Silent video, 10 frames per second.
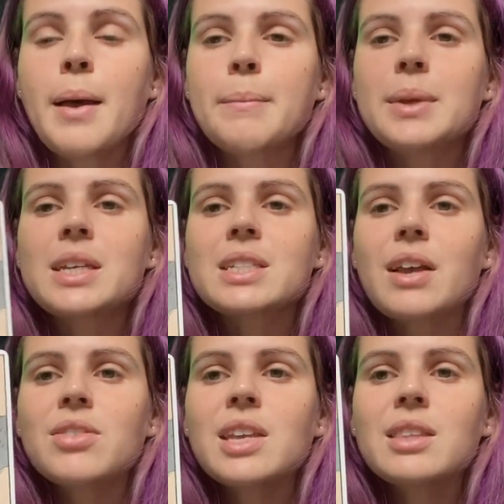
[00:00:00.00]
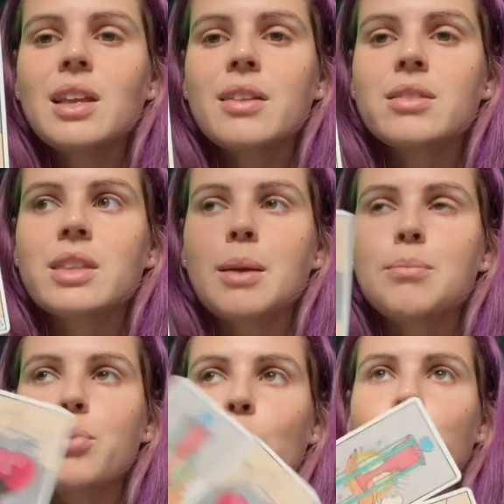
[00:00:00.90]
because I think that they
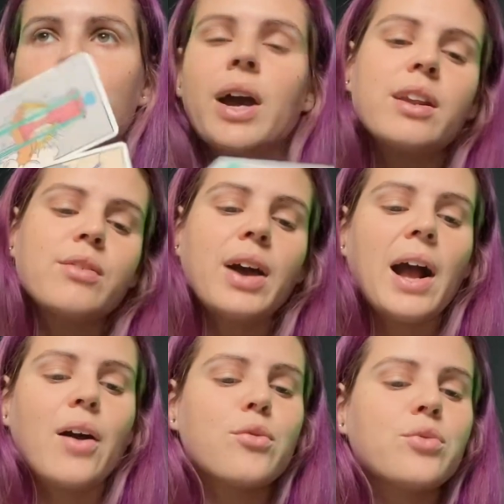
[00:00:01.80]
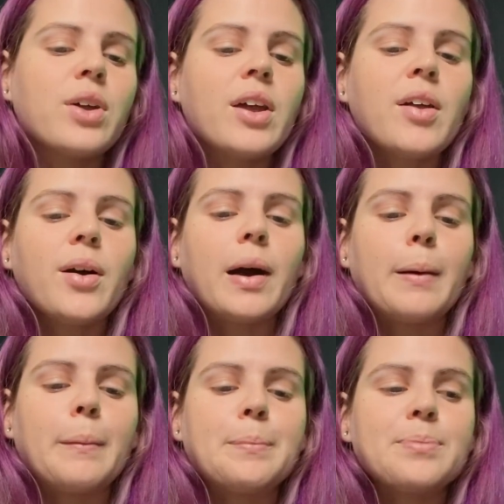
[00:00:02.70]
both kind of have
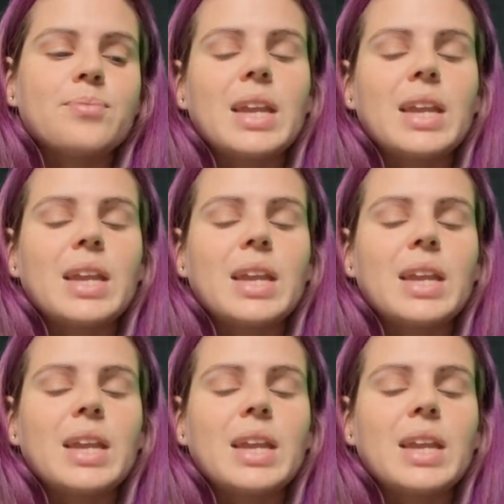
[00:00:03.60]
um,